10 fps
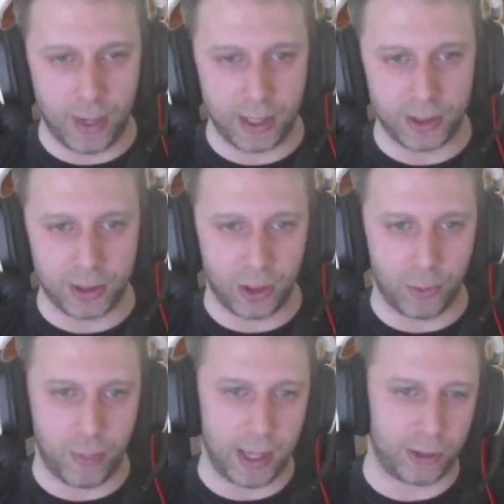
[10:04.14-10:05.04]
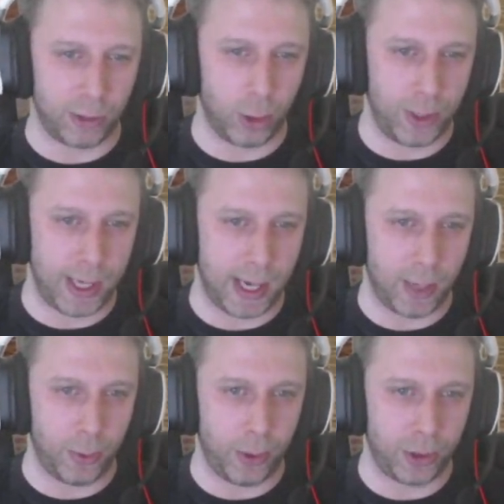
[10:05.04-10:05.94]
itself by slowing
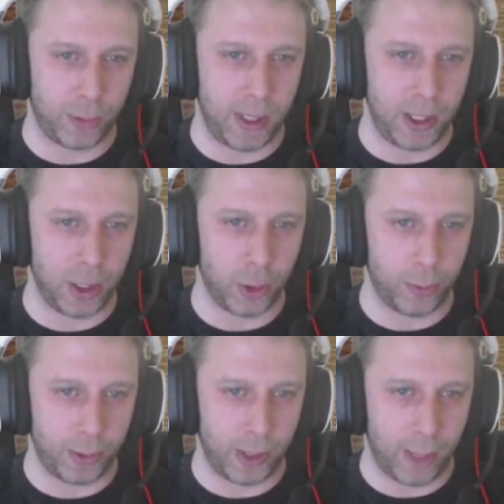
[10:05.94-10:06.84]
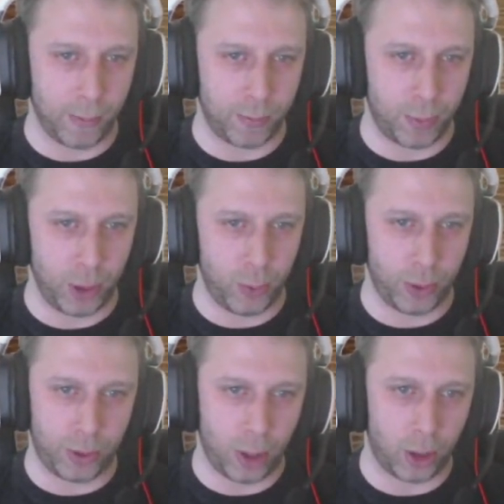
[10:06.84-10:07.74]
down and speeding up, but you
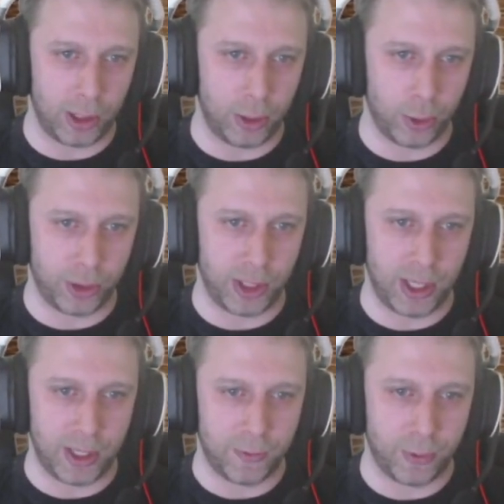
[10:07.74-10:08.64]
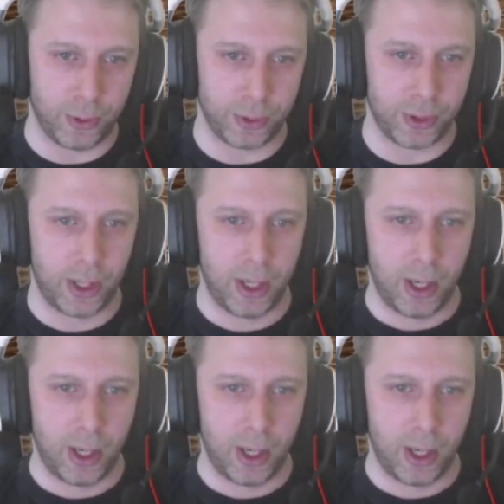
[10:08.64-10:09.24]
would hardly notice any difference.